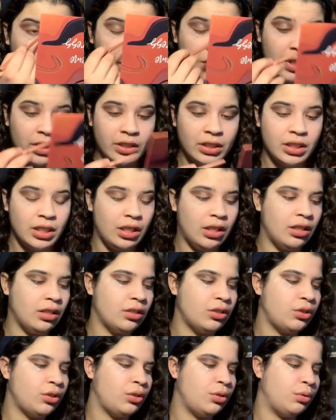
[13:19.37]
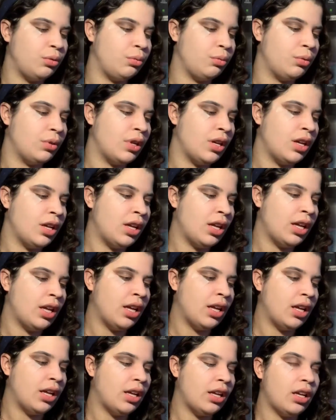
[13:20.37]
wanting to
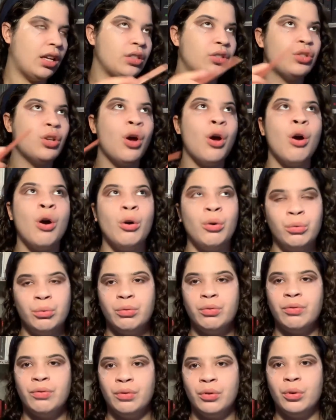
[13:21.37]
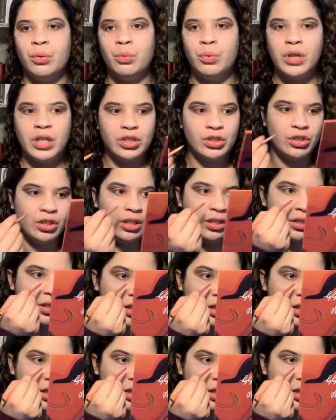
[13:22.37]
atone for what she'd